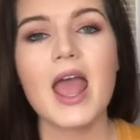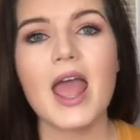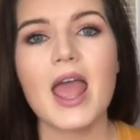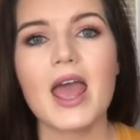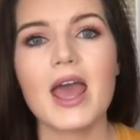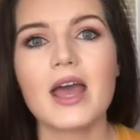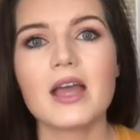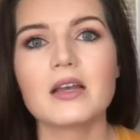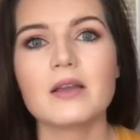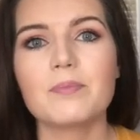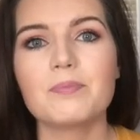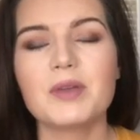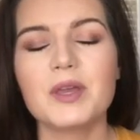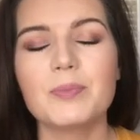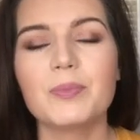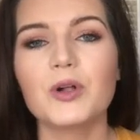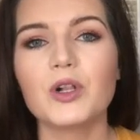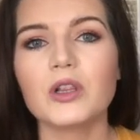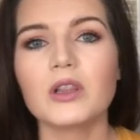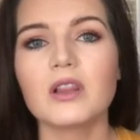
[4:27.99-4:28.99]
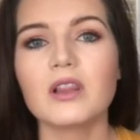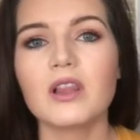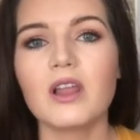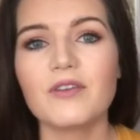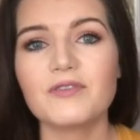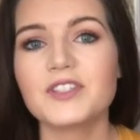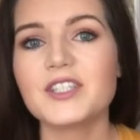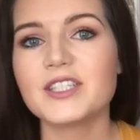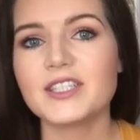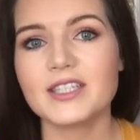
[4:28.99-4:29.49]
and people
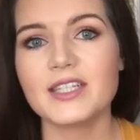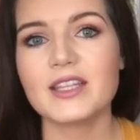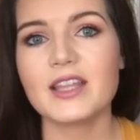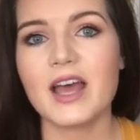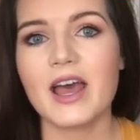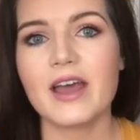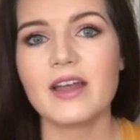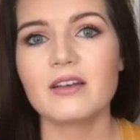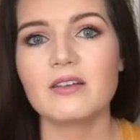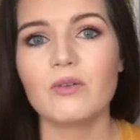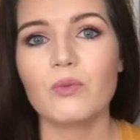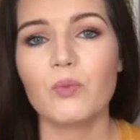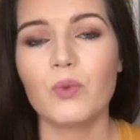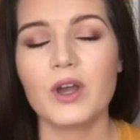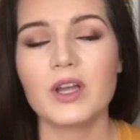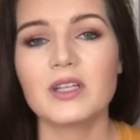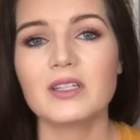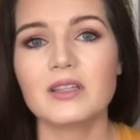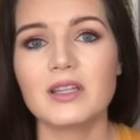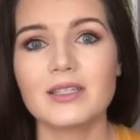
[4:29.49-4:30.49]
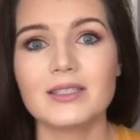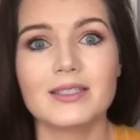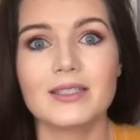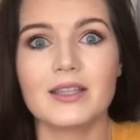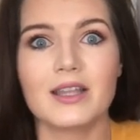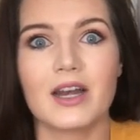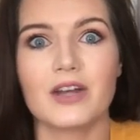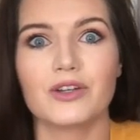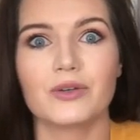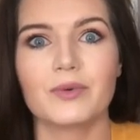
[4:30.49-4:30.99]
love to see that when they see
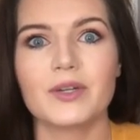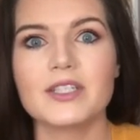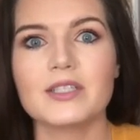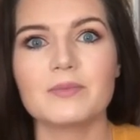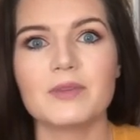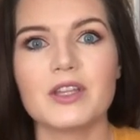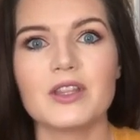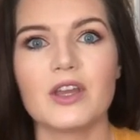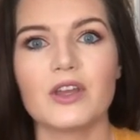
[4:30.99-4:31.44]
that on your resume,